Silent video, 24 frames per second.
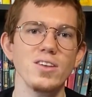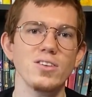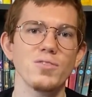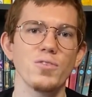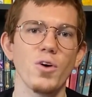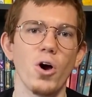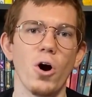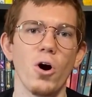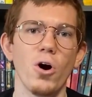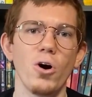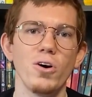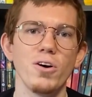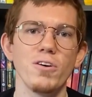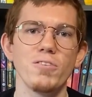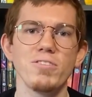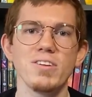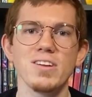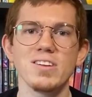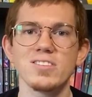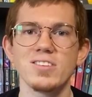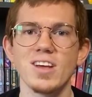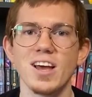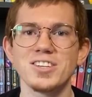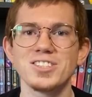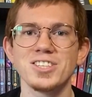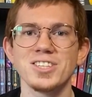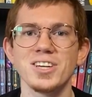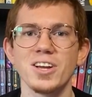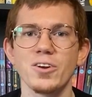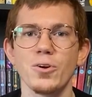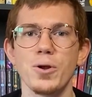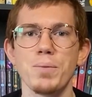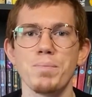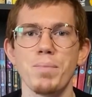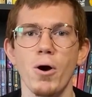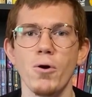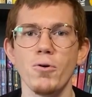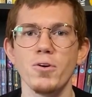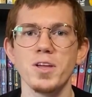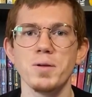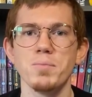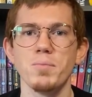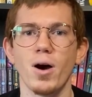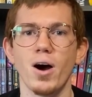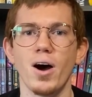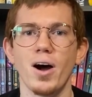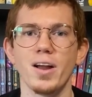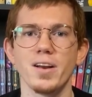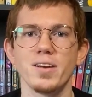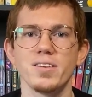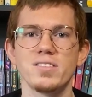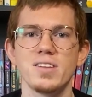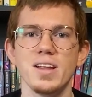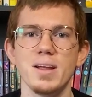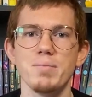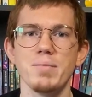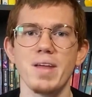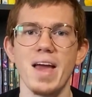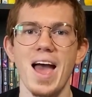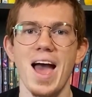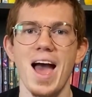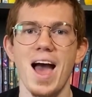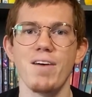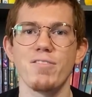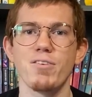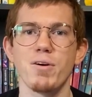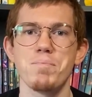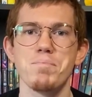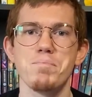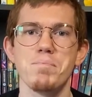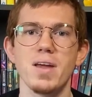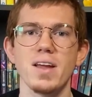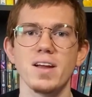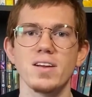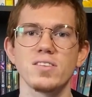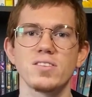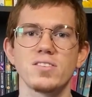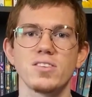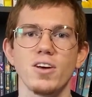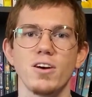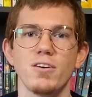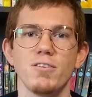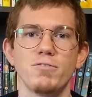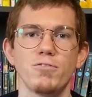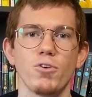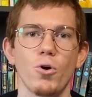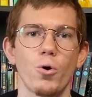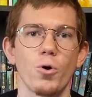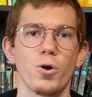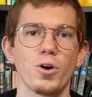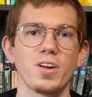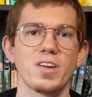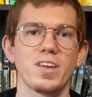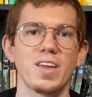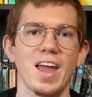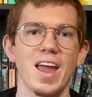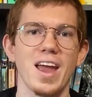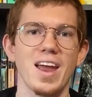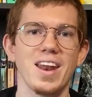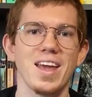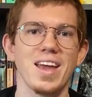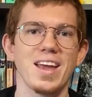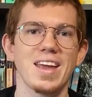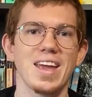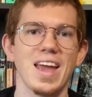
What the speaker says: of all of these legendary Pokemon seem to have a mix of organic